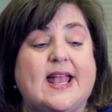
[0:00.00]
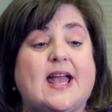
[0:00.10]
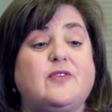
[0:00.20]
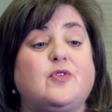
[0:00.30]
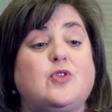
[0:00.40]

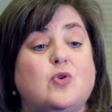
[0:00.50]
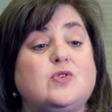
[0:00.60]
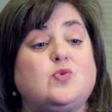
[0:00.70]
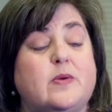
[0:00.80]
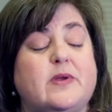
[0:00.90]
And for
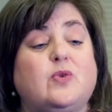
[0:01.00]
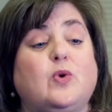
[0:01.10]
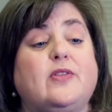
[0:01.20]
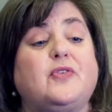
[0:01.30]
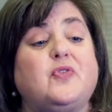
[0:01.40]
those women
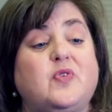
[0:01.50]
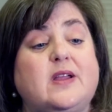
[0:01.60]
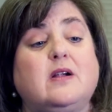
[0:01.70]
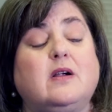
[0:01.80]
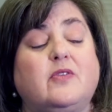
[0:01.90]
where the
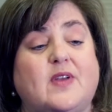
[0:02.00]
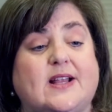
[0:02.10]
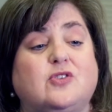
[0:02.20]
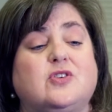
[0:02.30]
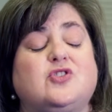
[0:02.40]
fear
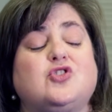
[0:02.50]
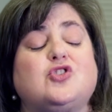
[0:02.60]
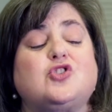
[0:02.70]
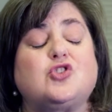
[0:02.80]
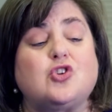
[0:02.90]
factor is
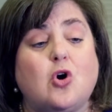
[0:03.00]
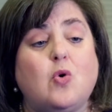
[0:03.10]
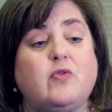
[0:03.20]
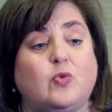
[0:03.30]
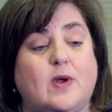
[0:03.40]
just
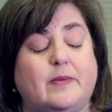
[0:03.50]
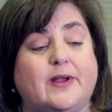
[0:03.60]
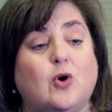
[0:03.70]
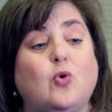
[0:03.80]
so overwhelming